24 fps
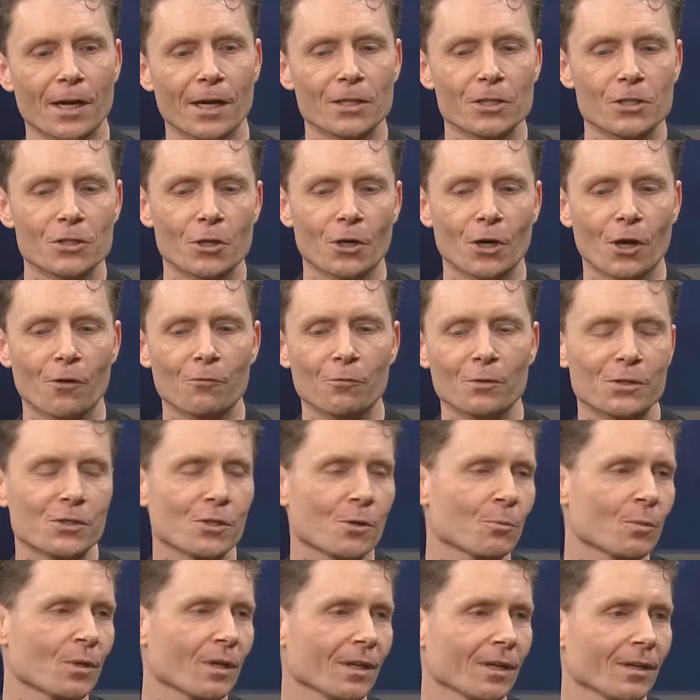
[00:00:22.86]
thought I'd start off with
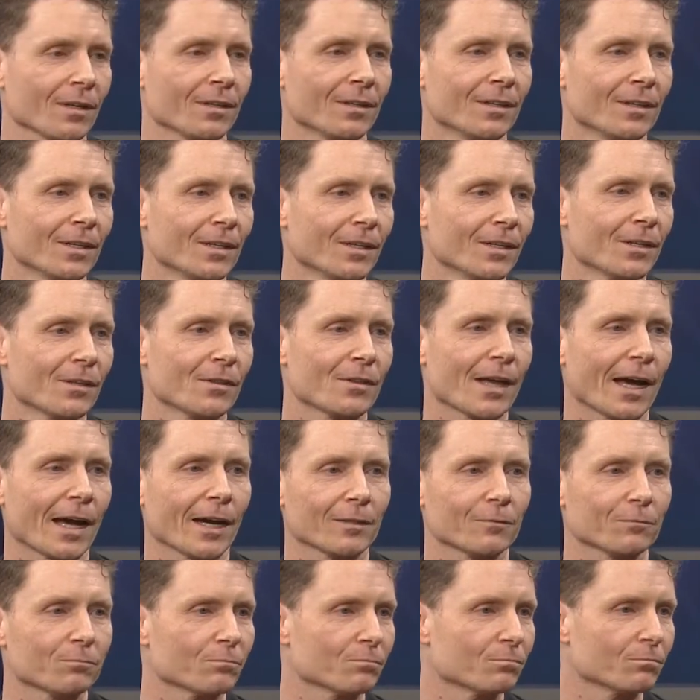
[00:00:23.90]
something
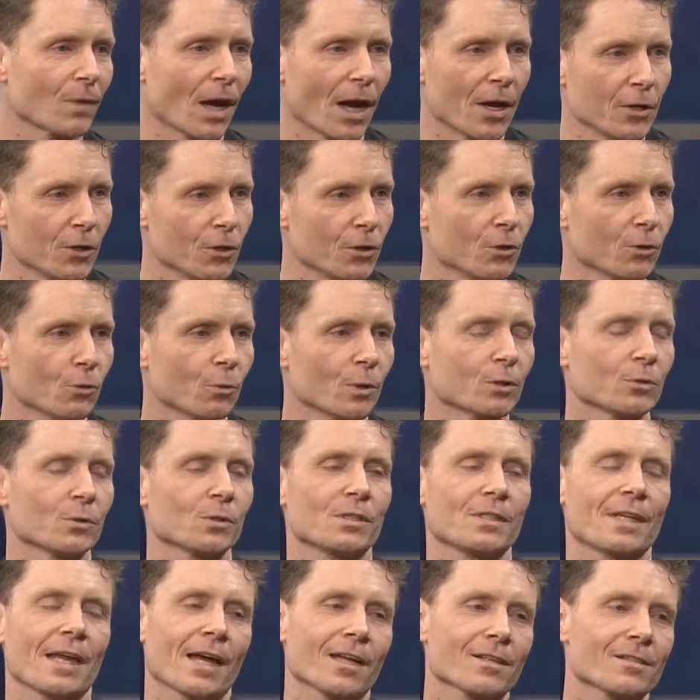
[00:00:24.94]
that I knew, which
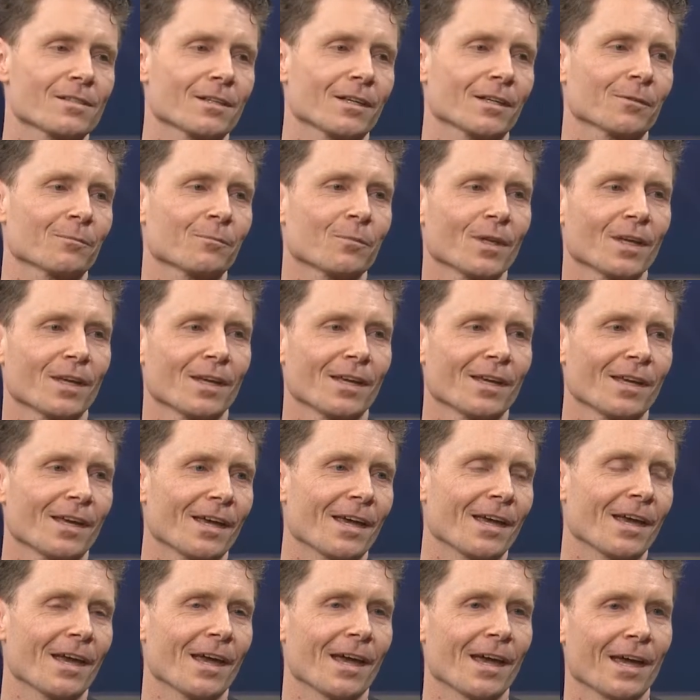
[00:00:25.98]
was dancing.
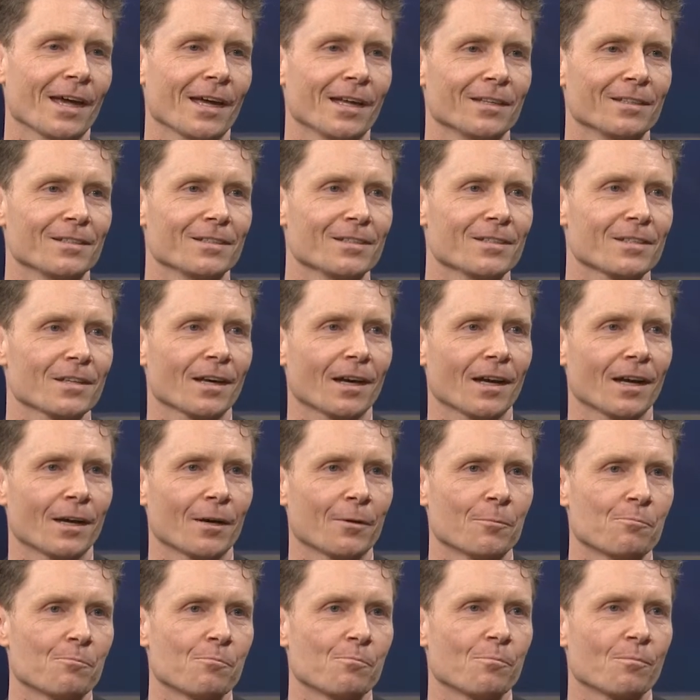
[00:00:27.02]
Okay. And
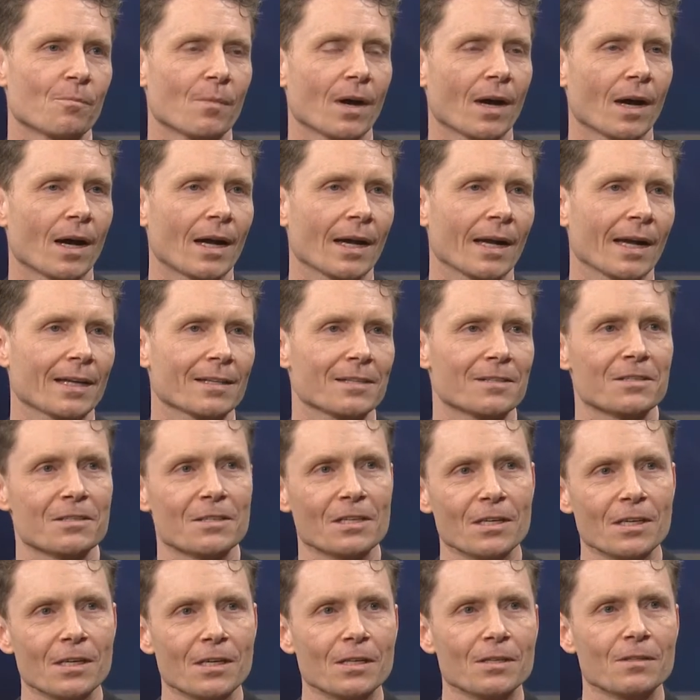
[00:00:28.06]
um, I had
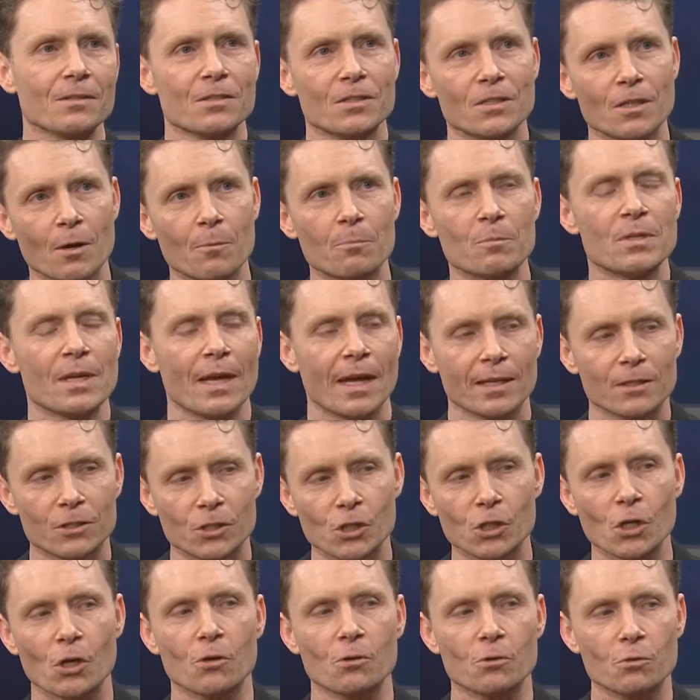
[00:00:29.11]
seen some dance
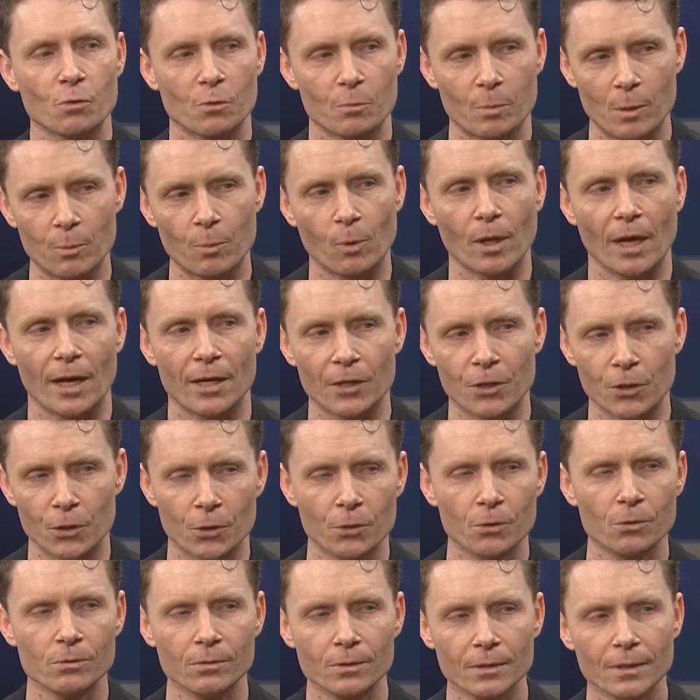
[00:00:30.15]
shows with people I
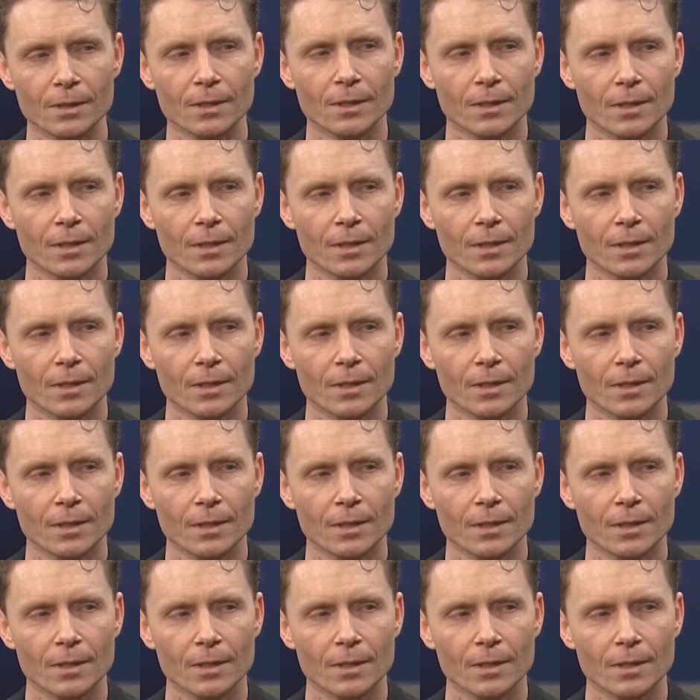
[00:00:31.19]
knew,